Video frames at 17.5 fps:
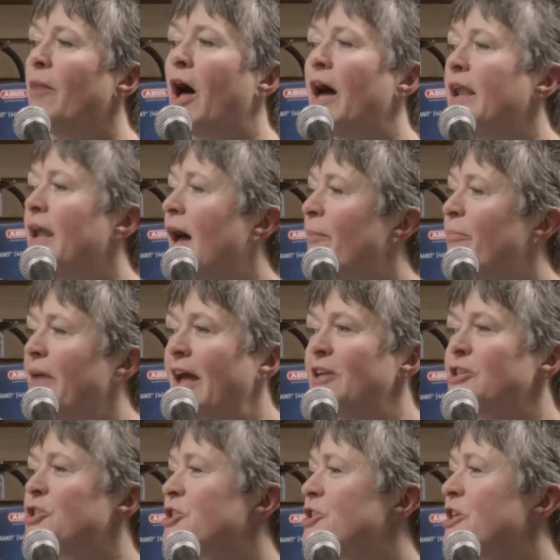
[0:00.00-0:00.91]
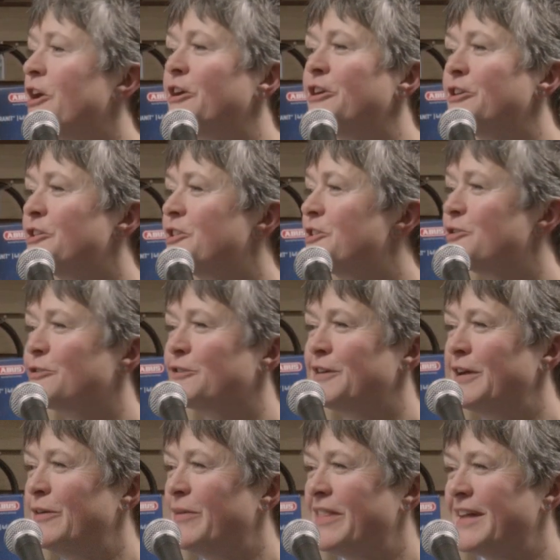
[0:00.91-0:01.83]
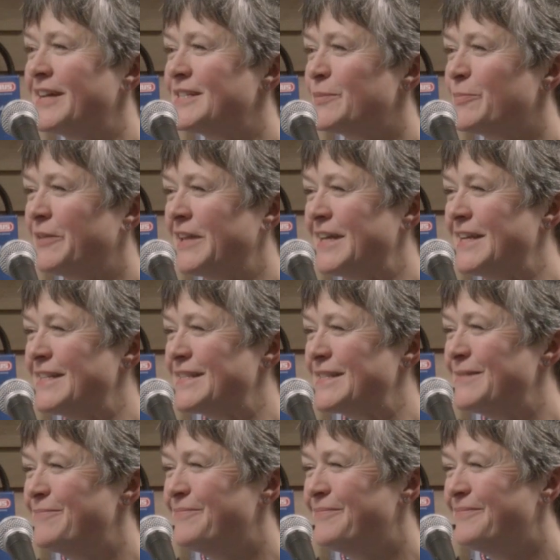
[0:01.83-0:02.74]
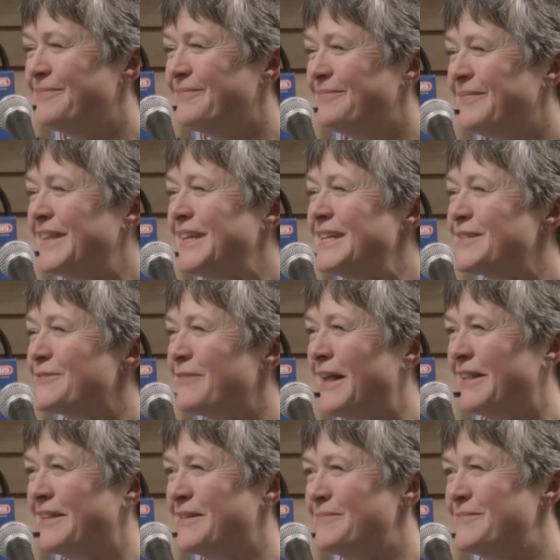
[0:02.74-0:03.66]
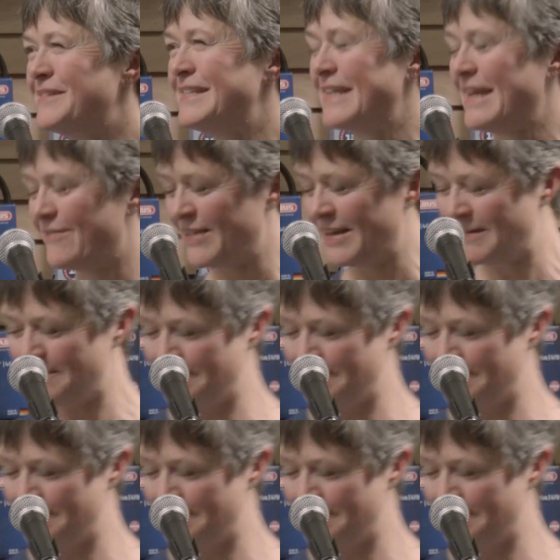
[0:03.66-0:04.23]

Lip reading: on up and share your story with us, please. Please welcome David.